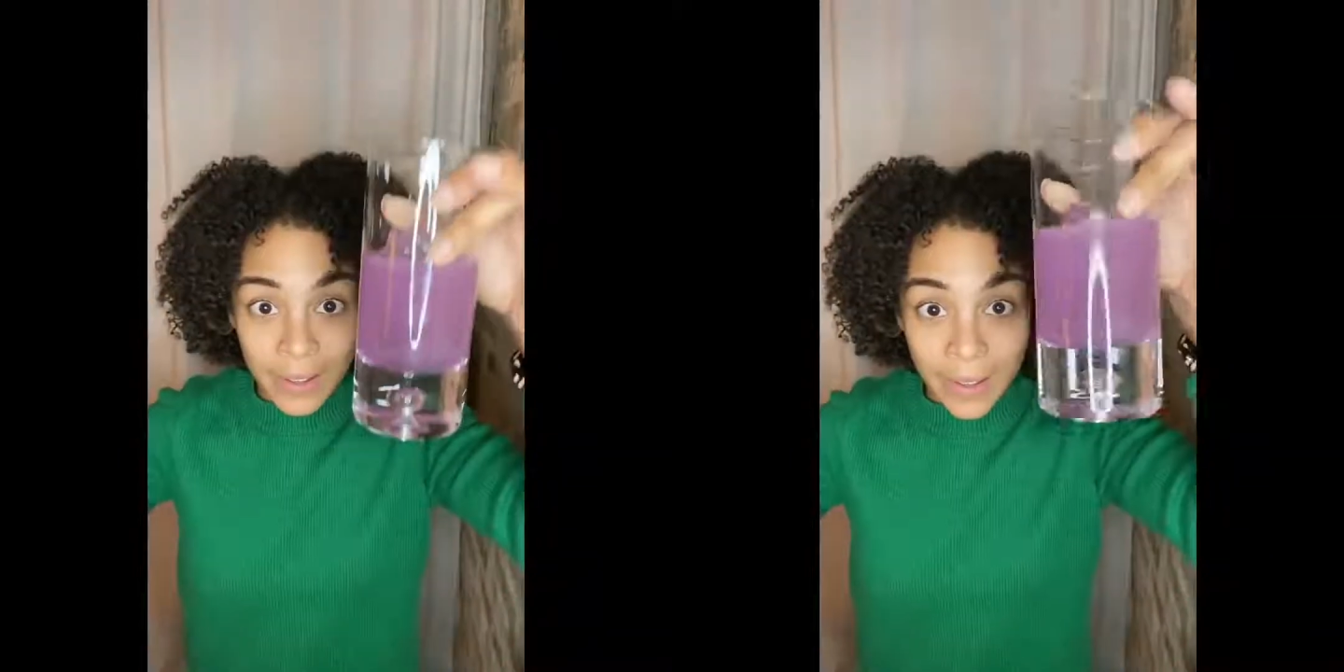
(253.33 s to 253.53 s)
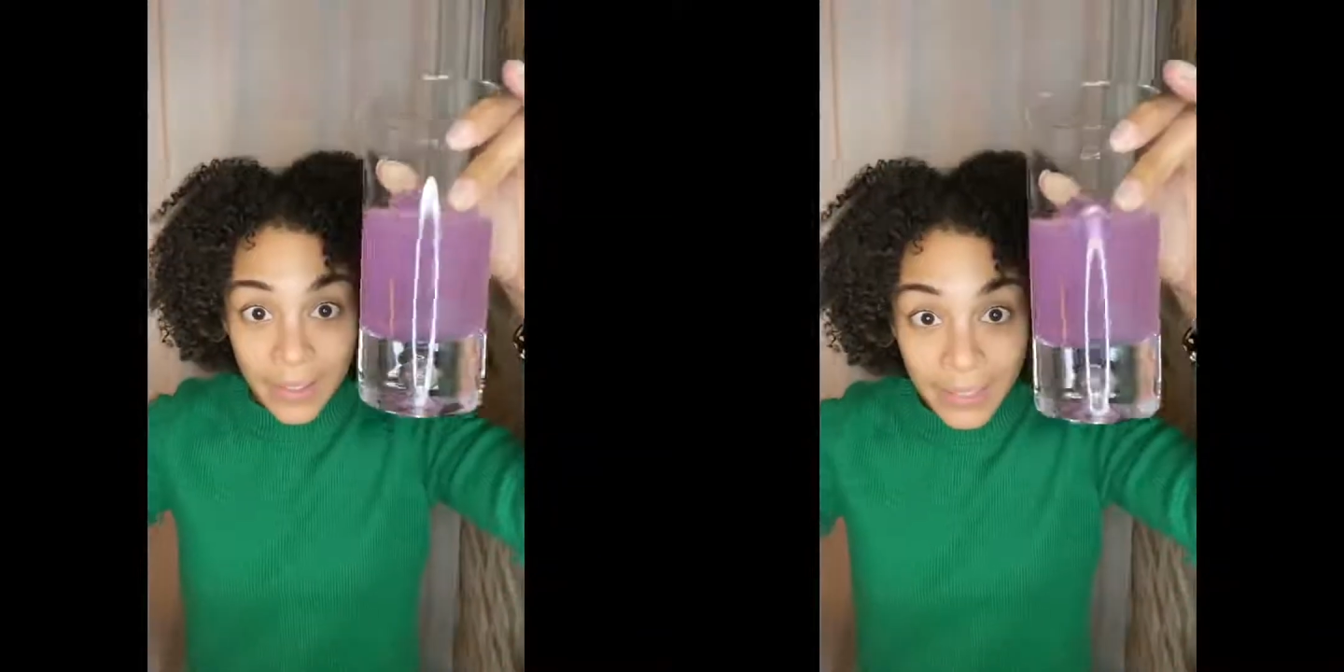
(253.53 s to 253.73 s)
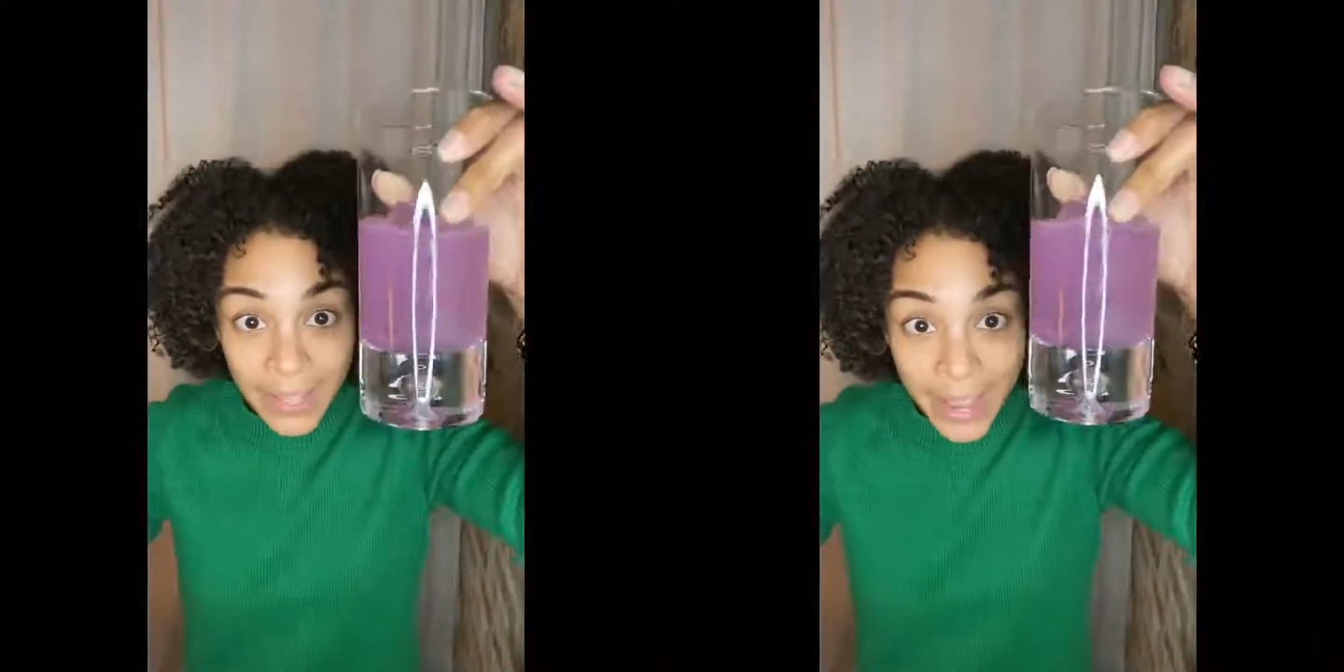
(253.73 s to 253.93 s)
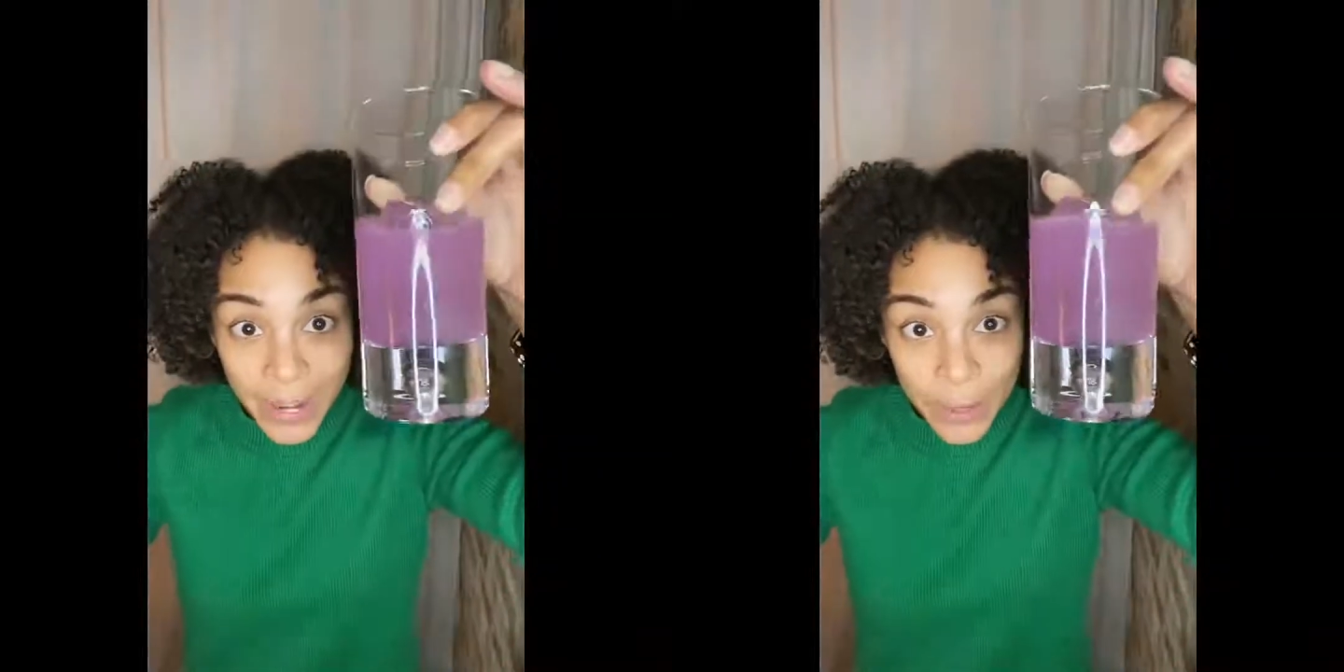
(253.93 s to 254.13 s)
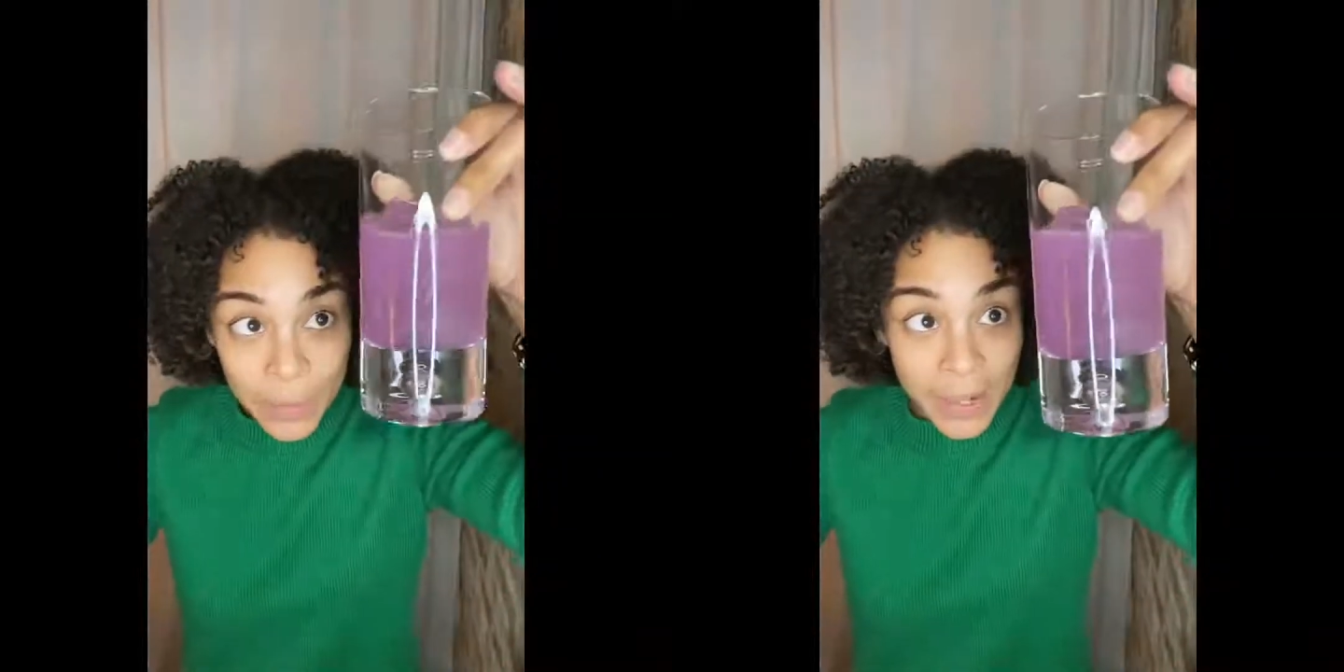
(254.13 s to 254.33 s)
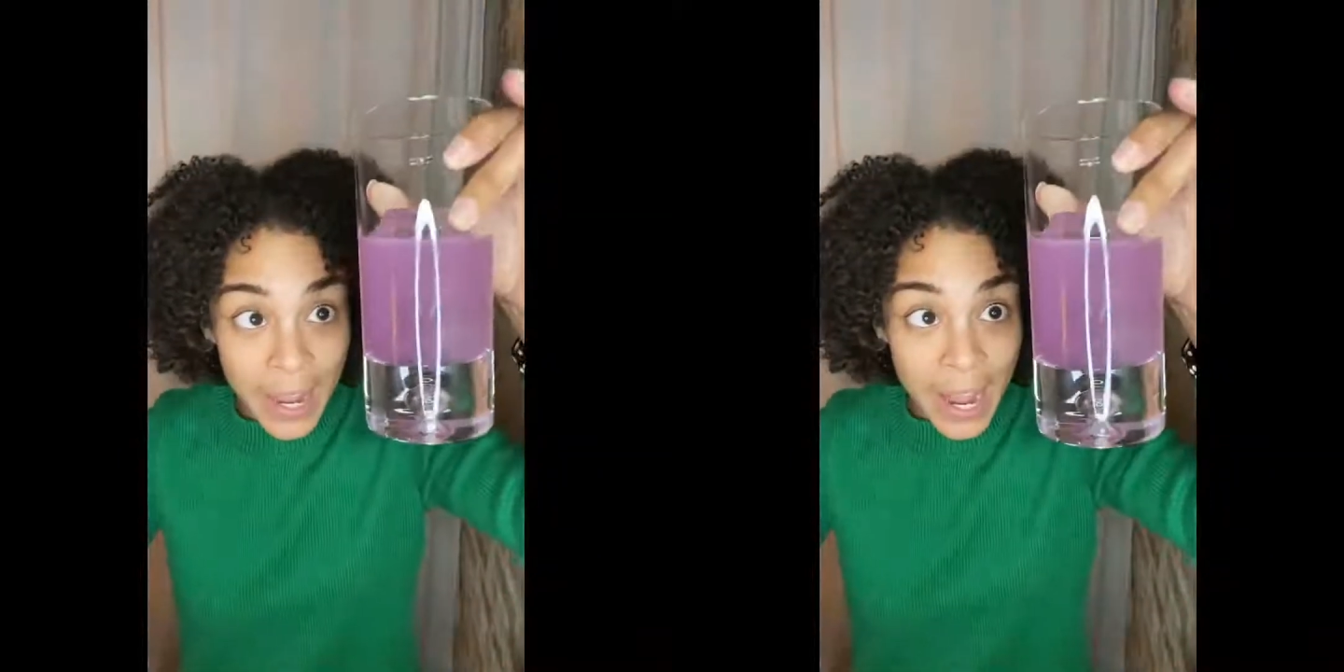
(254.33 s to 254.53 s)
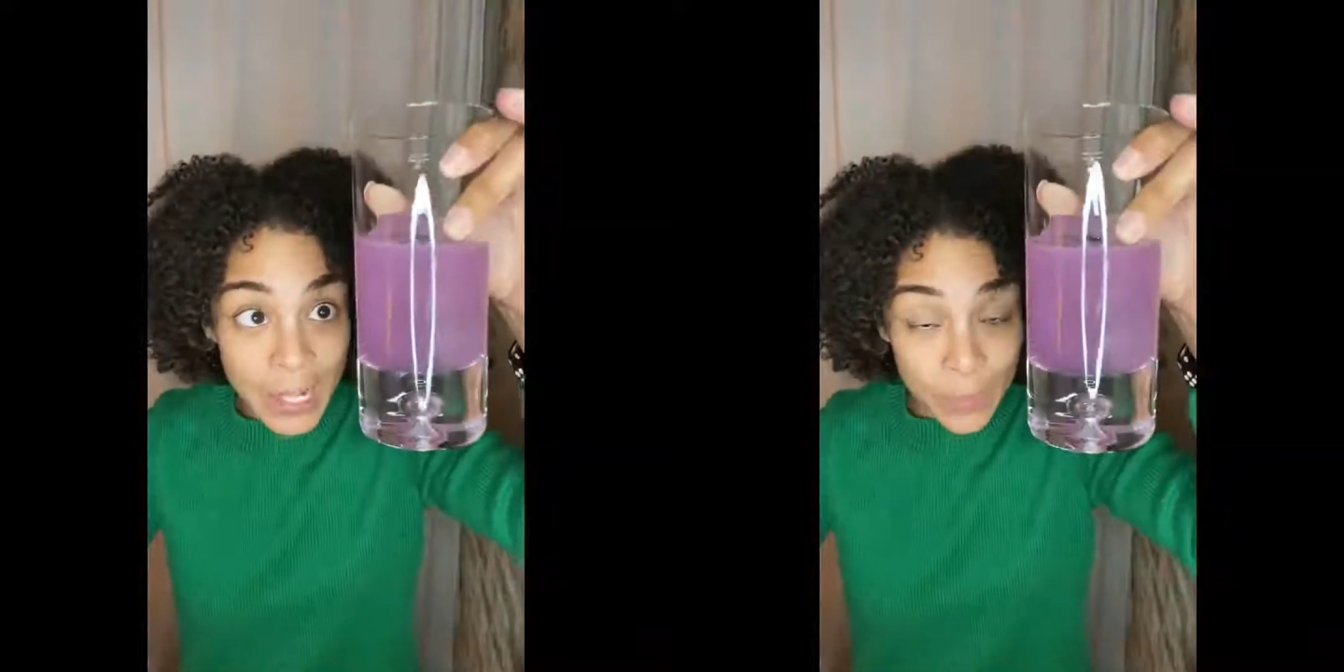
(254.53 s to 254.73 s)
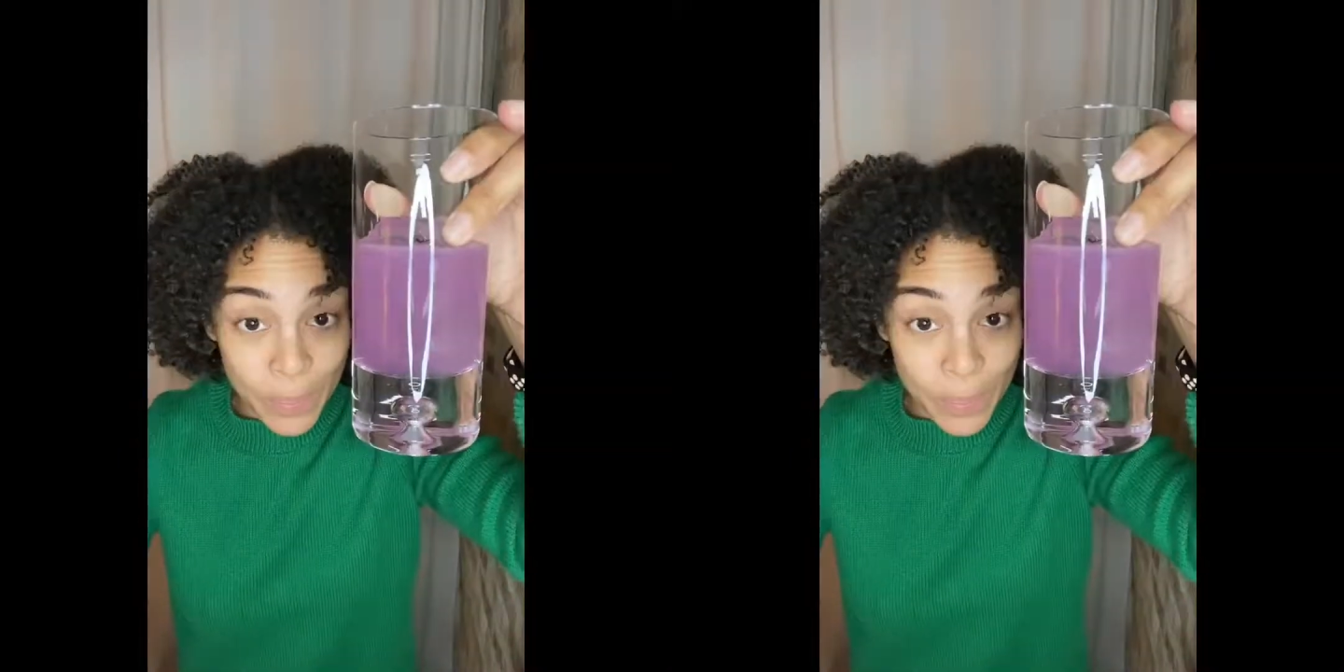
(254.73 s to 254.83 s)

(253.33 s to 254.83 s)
lighter pH,